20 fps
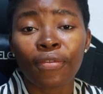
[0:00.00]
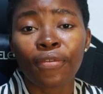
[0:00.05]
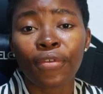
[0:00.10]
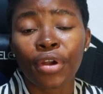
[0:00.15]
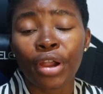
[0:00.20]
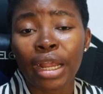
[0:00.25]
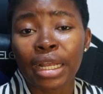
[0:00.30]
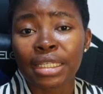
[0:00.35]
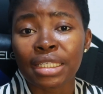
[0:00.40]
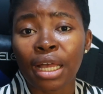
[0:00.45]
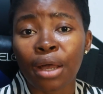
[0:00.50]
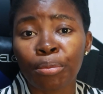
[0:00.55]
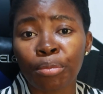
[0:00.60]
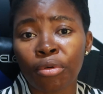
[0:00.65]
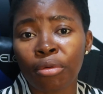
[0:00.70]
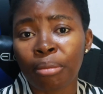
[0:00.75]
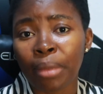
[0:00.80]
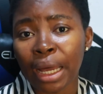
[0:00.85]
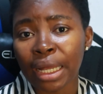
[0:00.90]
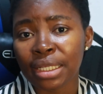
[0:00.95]
for
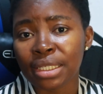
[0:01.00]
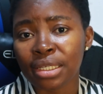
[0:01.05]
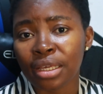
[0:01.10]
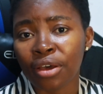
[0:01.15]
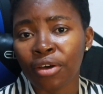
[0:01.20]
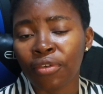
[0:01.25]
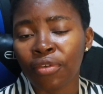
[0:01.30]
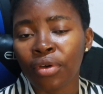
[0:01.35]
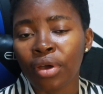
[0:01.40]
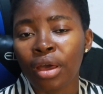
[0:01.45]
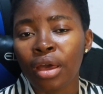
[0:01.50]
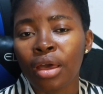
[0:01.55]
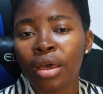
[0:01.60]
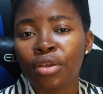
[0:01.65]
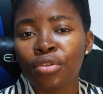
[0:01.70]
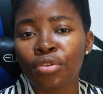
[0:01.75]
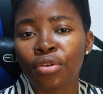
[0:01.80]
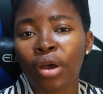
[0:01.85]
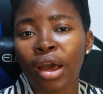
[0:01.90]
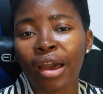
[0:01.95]
example myself
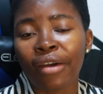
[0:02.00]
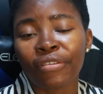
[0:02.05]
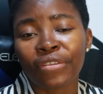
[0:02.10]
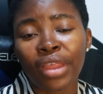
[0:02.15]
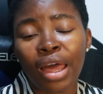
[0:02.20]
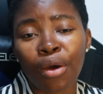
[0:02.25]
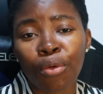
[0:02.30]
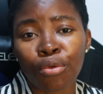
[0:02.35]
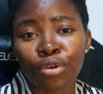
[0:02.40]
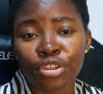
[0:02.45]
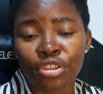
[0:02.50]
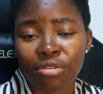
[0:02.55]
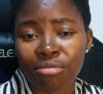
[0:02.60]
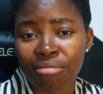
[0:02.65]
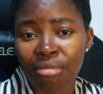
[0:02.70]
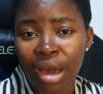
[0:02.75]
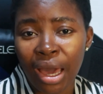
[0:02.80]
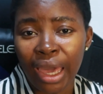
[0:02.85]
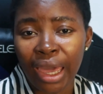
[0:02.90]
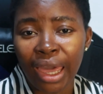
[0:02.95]
so after
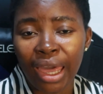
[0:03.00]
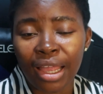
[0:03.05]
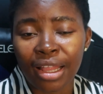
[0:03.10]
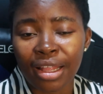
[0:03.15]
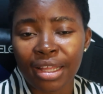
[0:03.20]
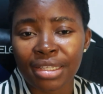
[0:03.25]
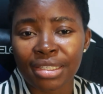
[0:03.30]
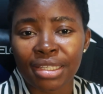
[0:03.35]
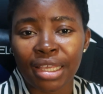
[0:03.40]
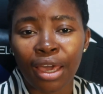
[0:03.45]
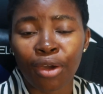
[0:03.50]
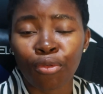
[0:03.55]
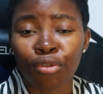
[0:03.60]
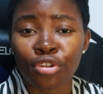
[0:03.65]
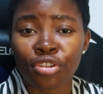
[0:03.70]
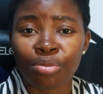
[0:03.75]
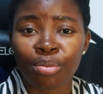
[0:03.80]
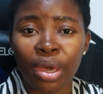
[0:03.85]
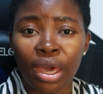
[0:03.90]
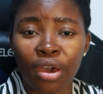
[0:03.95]
washing my hair let's say i
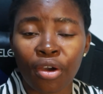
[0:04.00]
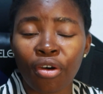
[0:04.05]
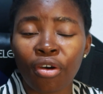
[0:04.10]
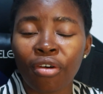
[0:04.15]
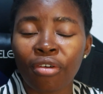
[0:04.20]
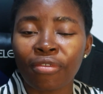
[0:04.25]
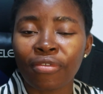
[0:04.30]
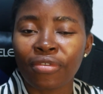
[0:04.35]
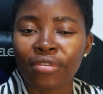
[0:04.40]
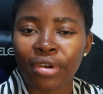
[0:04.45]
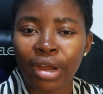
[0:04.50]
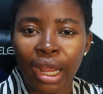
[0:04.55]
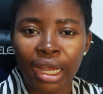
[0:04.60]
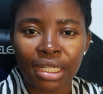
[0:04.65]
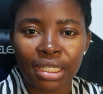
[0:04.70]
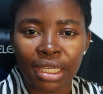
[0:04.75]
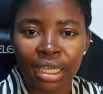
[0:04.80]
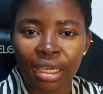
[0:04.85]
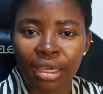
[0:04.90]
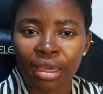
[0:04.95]
wash my hair on
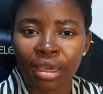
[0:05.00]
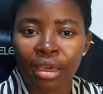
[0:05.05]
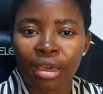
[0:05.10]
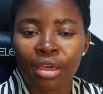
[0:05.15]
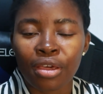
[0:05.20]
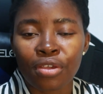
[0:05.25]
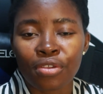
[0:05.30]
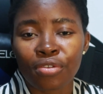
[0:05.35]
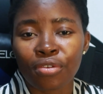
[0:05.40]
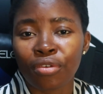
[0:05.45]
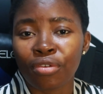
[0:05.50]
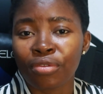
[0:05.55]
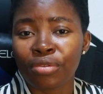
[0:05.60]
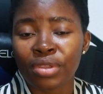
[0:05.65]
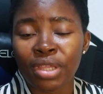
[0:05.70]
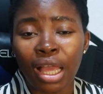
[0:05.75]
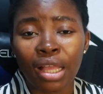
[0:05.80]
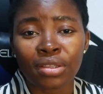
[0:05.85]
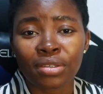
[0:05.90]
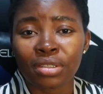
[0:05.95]
friday so
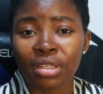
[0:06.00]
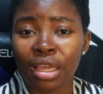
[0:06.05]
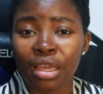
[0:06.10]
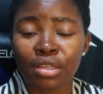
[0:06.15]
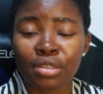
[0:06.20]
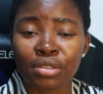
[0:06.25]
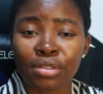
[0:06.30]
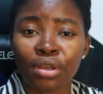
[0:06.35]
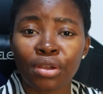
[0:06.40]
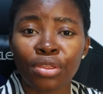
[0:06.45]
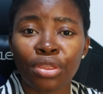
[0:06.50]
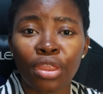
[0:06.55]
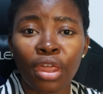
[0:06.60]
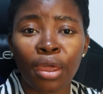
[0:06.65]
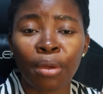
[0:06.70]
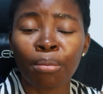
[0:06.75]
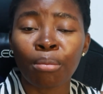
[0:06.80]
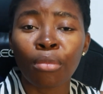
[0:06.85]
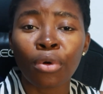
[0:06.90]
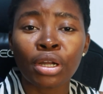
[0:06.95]
saturday
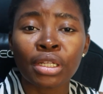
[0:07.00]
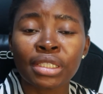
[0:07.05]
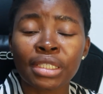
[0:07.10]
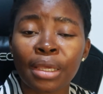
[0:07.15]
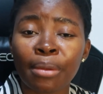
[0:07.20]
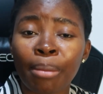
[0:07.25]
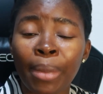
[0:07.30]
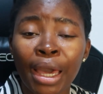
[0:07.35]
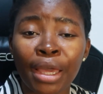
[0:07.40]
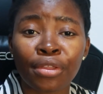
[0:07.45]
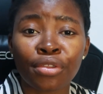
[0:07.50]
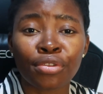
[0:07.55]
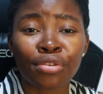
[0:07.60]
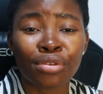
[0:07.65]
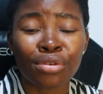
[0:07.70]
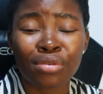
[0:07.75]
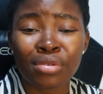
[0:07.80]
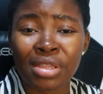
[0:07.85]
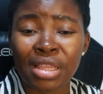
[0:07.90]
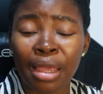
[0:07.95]
sunday monday by
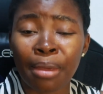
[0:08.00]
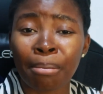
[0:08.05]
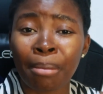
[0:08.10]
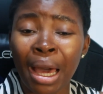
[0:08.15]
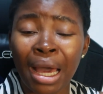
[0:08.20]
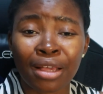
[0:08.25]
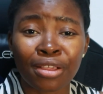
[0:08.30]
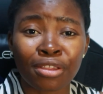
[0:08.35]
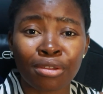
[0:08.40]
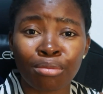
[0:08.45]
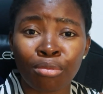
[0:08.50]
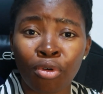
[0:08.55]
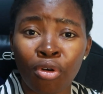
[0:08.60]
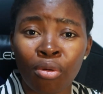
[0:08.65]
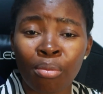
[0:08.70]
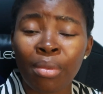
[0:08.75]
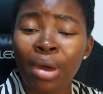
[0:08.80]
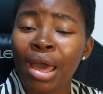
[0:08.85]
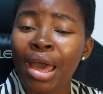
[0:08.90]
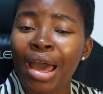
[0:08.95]
tuesday
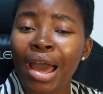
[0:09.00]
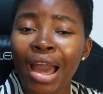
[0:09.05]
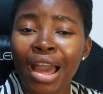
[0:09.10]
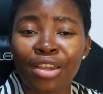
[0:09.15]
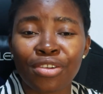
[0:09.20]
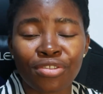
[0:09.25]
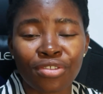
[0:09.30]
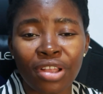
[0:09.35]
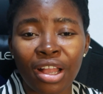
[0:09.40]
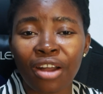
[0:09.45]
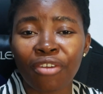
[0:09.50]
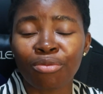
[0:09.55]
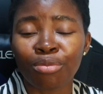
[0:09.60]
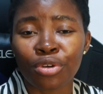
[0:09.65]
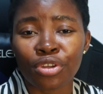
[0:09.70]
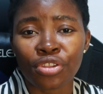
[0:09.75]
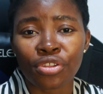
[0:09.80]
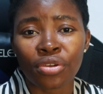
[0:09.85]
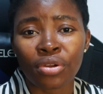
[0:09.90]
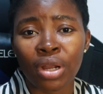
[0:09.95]
maximum I should have
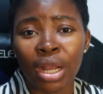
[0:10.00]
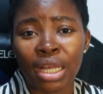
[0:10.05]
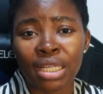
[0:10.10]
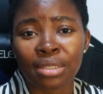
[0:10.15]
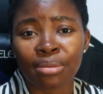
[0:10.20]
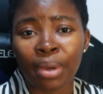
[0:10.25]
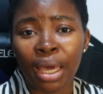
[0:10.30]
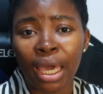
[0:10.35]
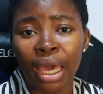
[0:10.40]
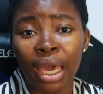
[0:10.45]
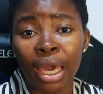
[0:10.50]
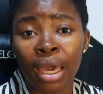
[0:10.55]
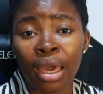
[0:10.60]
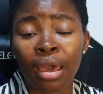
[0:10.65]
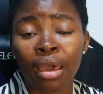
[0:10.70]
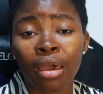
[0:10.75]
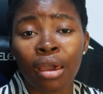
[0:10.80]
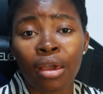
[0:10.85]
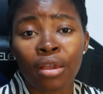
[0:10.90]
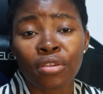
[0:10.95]
moisturized my hair.
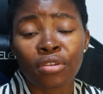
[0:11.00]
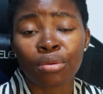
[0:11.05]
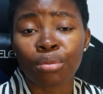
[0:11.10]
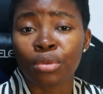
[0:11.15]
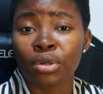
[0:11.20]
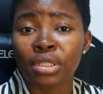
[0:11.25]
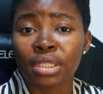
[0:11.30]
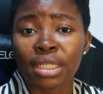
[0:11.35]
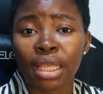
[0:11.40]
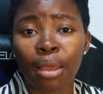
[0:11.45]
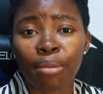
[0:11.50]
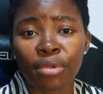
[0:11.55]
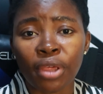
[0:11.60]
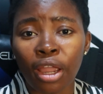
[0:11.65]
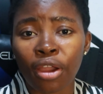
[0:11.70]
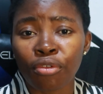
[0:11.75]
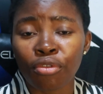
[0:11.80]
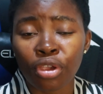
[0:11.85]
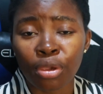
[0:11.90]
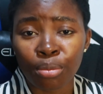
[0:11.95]
So most times
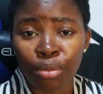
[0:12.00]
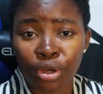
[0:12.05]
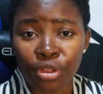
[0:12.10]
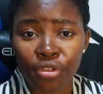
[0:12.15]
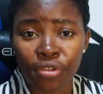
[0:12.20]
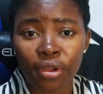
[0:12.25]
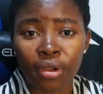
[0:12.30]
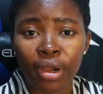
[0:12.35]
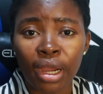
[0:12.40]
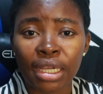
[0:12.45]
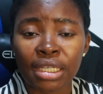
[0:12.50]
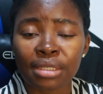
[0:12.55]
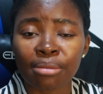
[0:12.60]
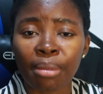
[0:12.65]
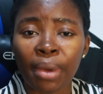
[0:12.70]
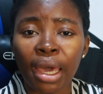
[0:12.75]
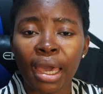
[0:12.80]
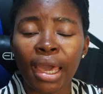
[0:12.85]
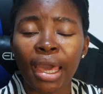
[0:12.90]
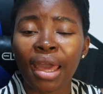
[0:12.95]
I re-moisturize
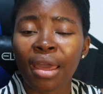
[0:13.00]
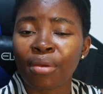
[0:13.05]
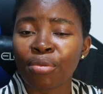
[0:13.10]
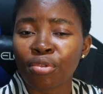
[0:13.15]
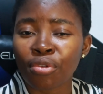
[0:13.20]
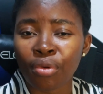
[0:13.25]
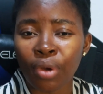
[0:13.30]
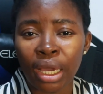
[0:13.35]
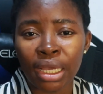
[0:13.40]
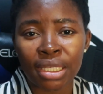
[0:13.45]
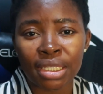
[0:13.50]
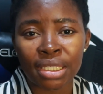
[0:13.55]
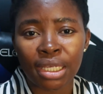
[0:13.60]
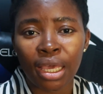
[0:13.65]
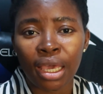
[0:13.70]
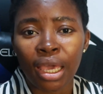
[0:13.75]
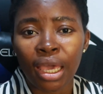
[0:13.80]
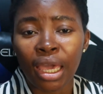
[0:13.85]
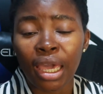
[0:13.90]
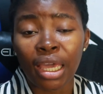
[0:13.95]
my hair twice
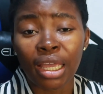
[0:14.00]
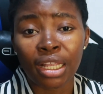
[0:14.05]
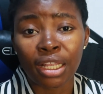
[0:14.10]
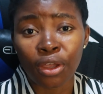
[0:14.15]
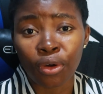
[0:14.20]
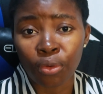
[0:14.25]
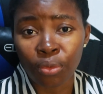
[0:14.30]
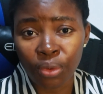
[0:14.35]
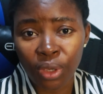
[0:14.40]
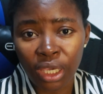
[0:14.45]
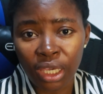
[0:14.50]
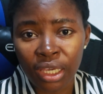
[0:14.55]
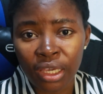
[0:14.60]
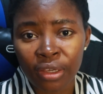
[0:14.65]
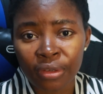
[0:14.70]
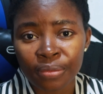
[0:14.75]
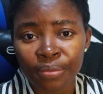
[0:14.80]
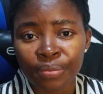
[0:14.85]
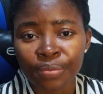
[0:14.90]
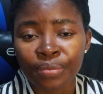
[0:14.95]
in a week